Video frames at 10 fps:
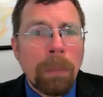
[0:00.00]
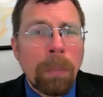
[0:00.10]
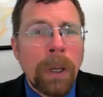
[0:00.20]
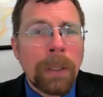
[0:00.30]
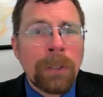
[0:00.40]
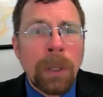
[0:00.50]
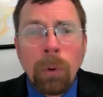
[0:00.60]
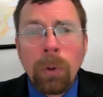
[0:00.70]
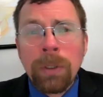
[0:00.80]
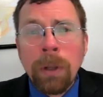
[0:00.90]
But some
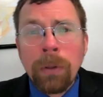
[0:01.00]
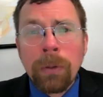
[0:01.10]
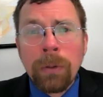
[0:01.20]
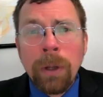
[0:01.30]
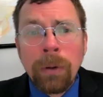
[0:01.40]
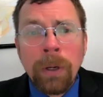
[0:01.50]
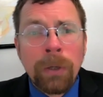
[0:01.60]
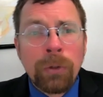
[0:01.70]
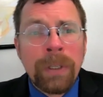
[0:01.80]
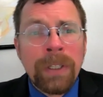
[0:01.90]
courts in other
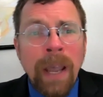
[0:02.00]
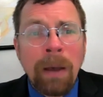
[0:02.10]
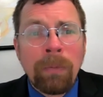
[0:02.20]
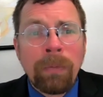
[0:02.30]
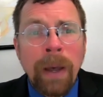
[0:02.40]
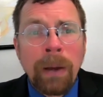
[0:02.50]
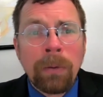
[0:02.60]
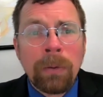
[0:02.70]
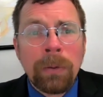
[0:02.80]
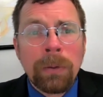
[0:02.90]
countries have
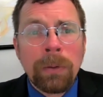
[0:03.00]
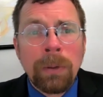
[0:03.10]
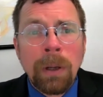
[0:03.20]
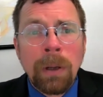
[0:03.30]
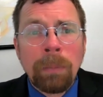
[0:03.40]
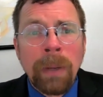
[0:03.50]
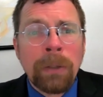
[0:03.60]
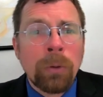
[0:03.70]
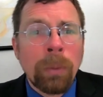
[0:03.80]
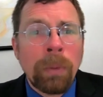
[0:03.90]
found
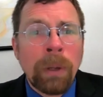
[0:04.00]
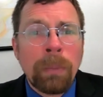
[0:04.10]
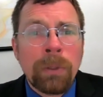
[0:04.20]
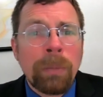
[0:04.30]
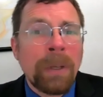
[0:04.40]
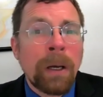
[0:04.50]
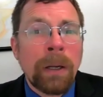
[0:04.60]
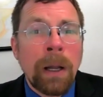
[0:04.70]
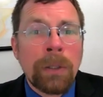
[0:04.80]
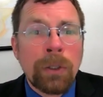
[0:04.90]
mandatory minimums to be
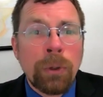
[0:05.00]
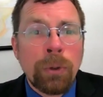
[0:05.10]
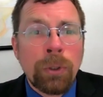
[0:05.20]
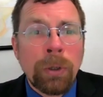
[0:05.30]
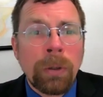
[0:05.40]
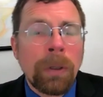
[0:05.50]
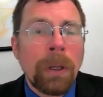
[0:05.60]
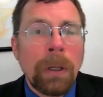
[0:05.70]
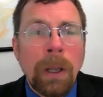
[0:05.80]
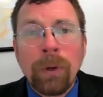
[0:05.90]
unconstitutional.
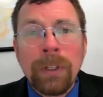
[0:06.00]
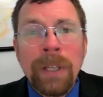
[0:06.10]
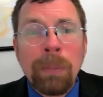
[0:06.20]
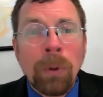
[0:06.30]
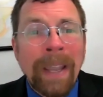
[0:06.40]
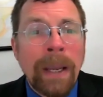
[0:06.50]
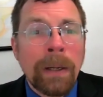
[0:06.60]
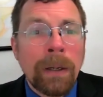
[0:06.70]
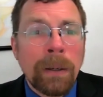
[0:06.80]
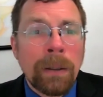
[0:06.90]
For example,
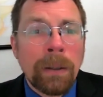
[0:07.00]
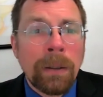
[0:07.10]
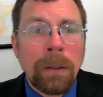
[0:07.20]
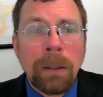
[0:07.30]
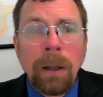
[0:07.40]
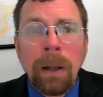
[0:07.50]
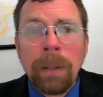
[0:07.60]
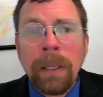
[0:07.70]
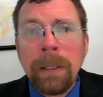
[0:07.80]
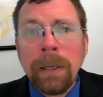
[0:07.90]
Canada,
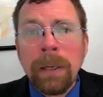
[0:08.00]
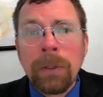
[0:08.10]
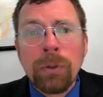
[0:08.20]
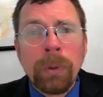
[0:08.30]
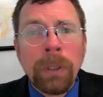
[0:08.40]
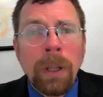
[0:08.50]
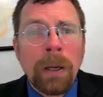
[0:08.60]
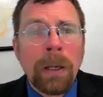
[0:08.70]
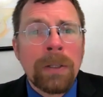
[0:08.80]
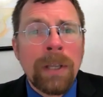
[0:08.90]
India, Sri
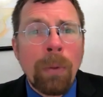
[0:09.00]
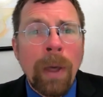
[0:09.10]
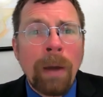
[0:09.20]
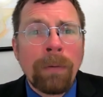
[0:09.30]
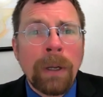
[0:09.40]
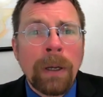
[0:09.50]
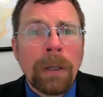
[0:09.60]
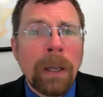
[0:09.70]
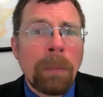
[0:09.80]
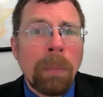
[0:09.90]
Lanka, South Africa,
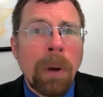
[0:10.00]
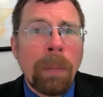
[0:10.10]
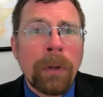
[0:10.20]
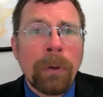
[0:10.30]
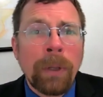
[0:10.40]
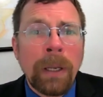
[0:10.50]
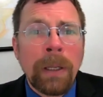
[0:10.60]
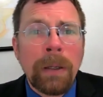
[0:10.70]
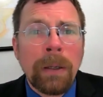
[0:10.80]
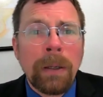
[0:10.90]
and Papua New
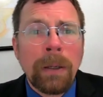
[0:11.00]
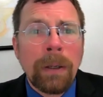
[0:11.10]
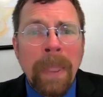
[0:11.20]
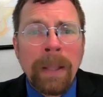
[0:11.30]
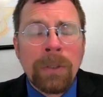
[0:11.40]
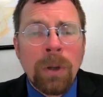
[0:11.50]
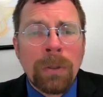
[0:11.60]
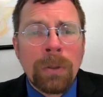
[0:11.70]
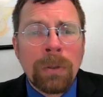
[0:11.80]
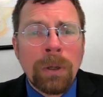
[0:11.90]
Guinea. I think it's
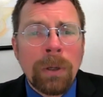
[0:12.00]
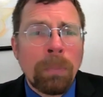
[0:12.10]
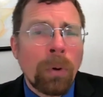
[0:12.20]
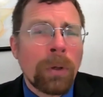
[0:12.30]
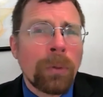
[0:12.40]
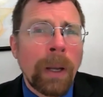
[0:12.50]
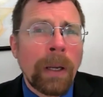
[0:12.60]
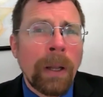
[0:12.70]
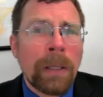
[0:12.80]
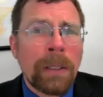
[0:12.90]
also important to
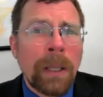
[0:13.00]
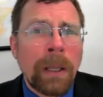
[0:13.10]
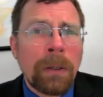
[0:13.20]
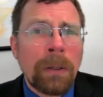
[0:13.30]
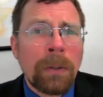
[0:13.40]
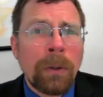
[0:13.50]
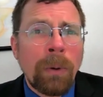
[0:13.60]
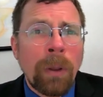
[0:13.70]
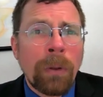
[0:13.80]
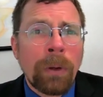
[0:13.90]
recognize that
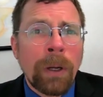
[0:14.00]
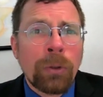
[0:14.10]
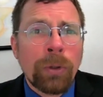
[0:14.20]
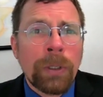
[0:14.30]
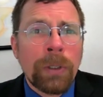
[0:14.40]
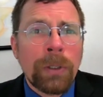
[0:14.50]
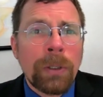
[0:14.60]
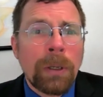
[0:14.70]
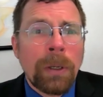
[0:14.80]
other countries